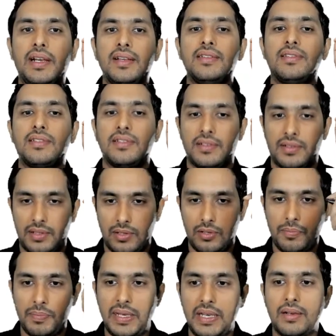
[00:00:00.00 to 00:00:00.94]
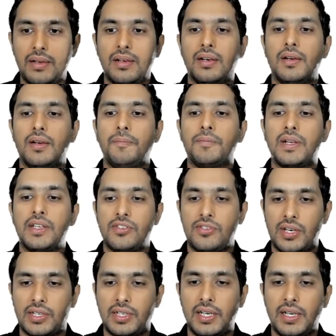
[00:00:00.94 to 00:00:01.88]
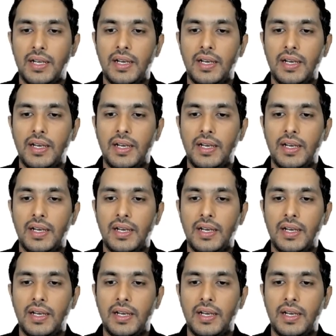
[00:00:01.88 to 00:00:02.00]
is, being constructed.